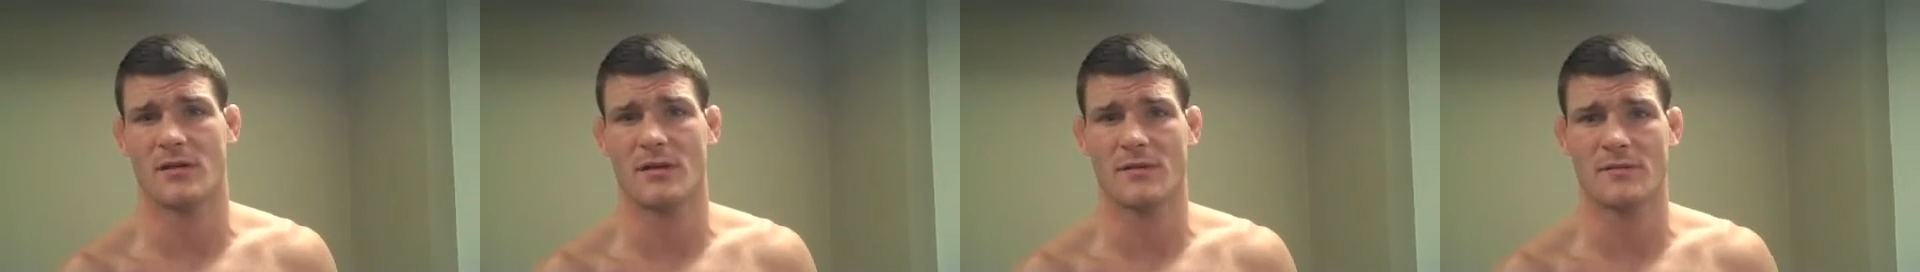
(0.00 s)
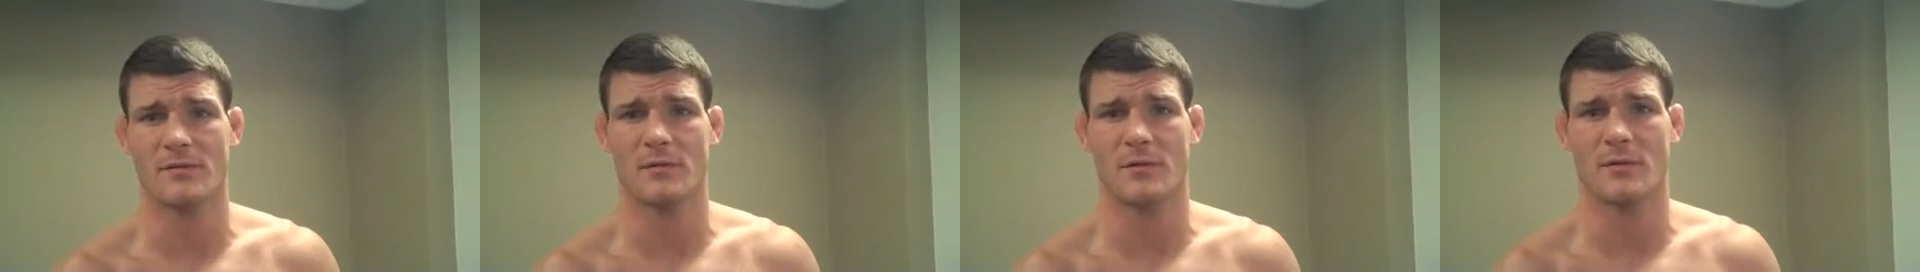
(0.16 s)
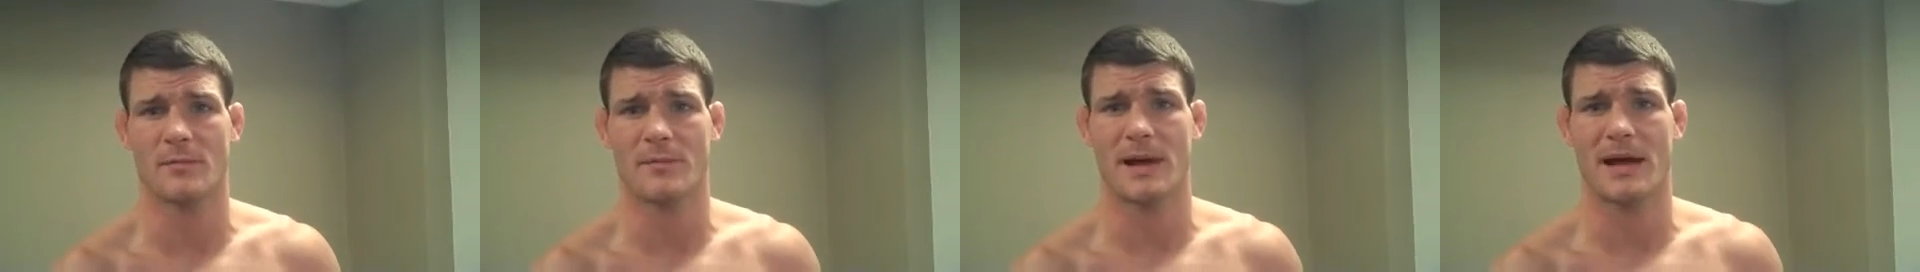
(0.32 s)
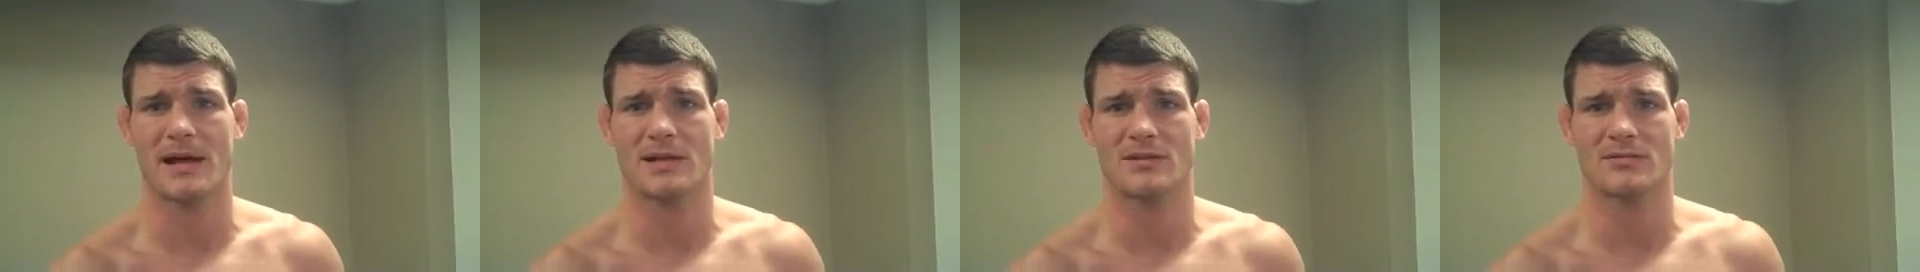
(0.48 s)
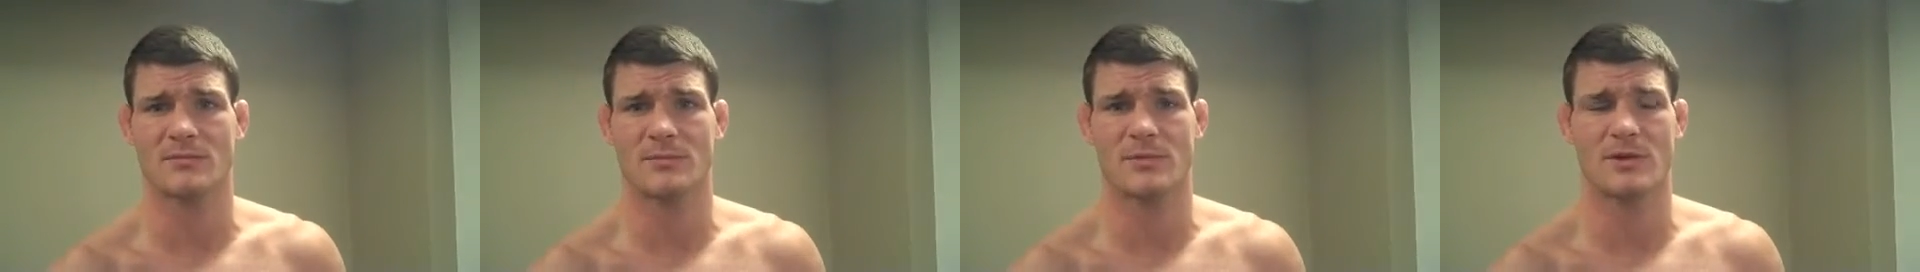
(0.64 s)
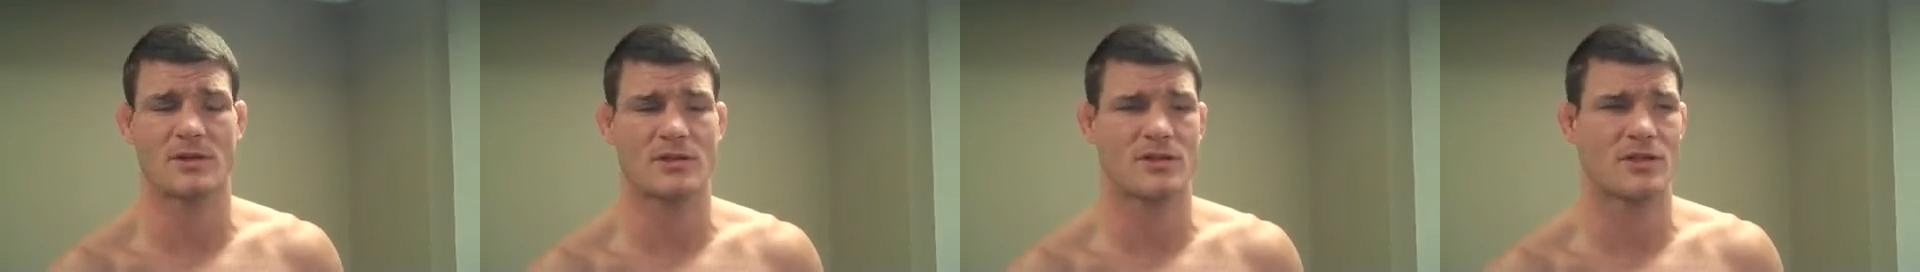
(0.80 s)
want to buy
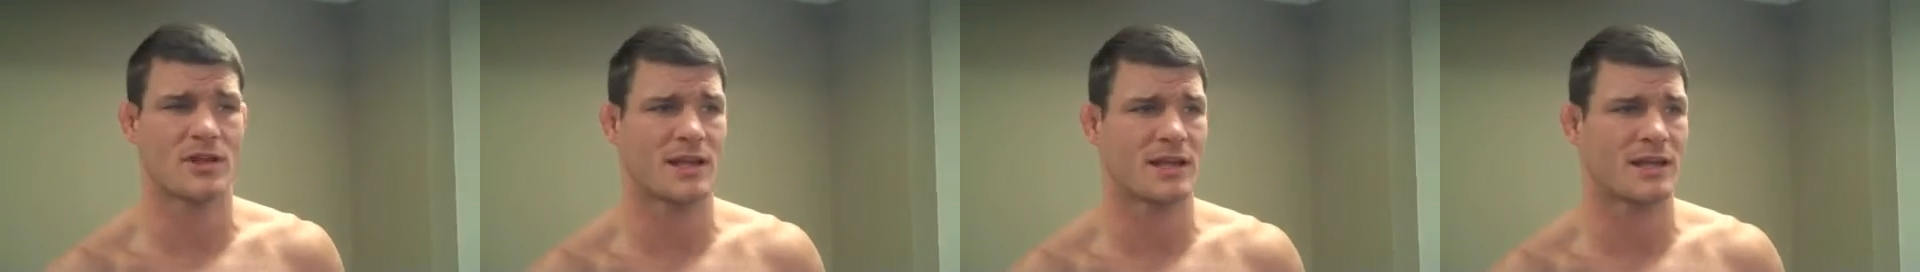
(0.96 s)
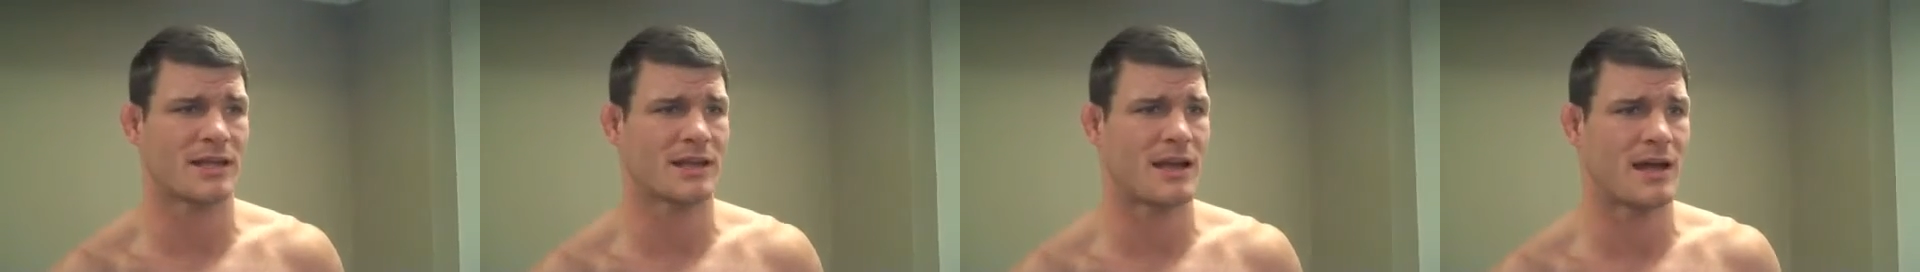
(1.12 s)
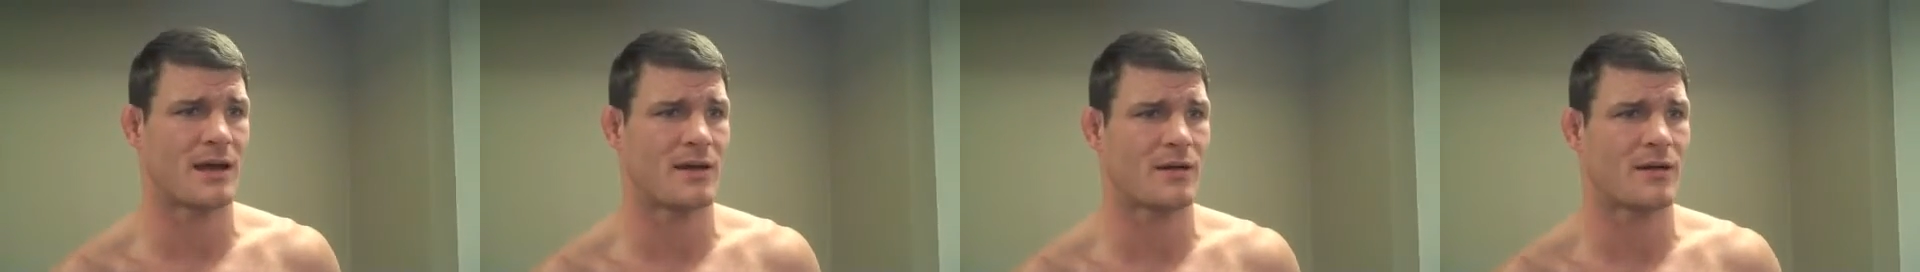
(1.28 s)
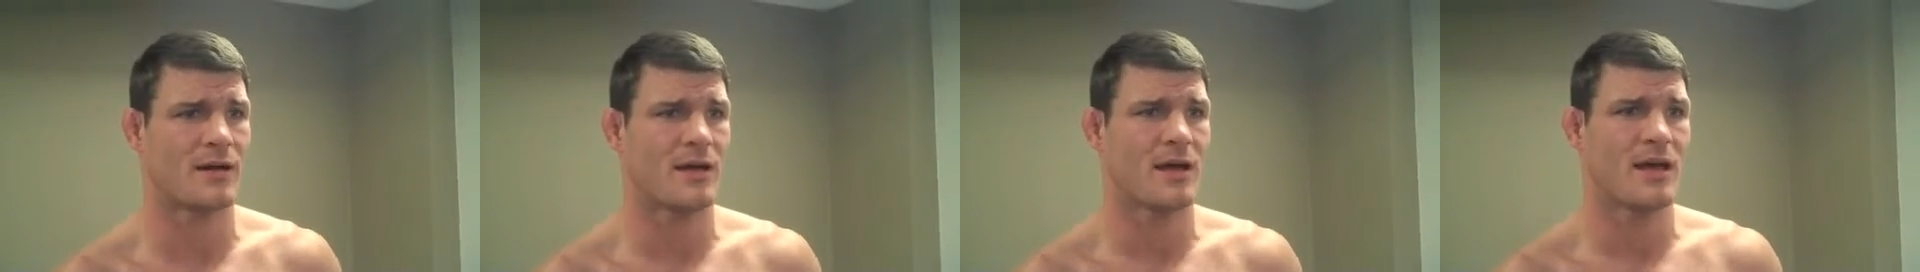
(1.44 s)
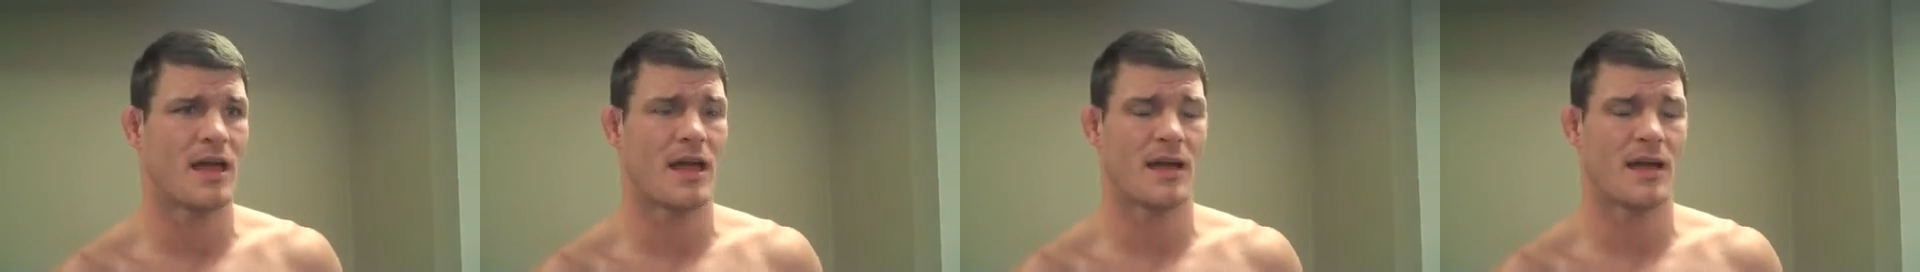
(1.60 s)
something, check it out.